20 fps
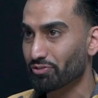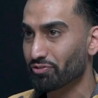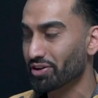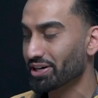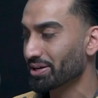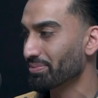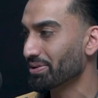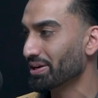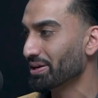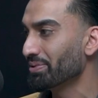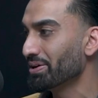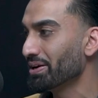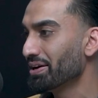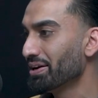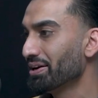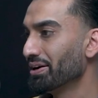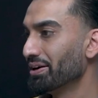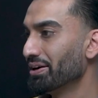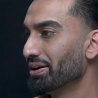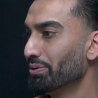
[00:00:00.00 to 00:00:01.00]
funny meme.
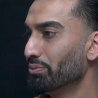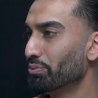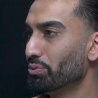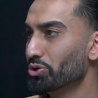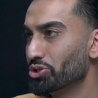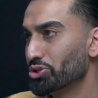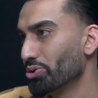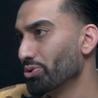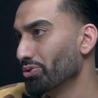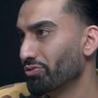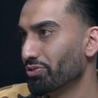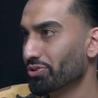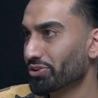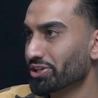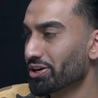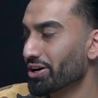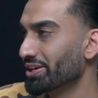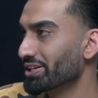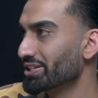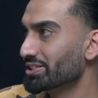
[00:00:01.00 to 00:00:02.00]
We'll show it for
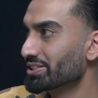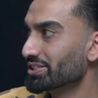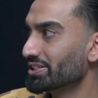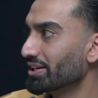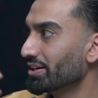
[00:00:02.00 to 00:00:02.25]
the audiences here.